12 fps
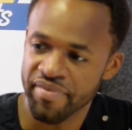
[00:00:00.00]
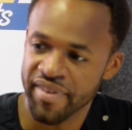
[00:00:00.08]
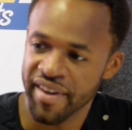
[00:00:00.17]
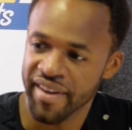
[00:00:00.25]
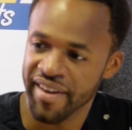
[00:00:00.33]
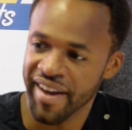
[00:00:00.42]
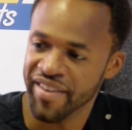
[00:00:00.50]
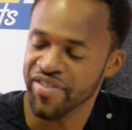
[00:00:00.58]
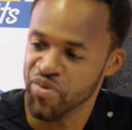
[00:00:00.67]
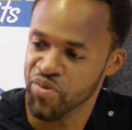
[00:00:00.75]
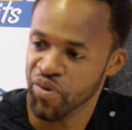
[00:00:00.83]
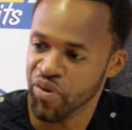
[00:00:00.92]
Yeah, at
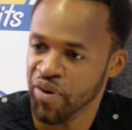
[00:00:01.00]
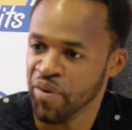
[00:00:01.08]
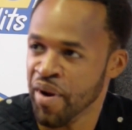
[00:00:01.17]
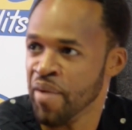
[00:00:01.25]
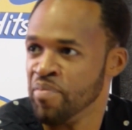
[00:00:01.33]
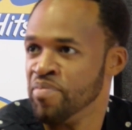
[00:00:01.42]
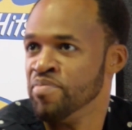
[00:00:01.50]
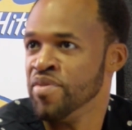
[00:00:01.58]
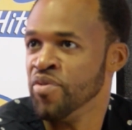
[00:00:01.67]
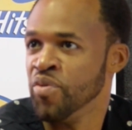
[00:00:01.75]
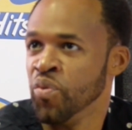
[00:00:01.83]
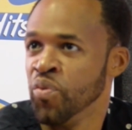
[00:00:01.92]
2 o'clock. Like,
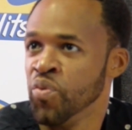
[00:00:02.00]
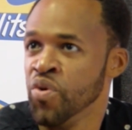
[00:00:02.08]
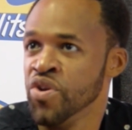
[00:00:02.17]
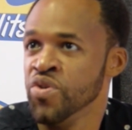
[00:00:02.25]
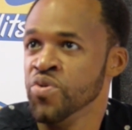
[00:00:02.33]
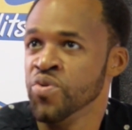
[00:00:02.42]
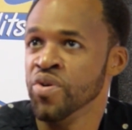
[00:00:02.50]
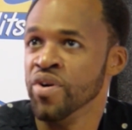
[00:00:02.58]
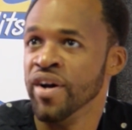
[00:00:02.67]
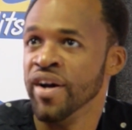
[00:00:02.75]
were you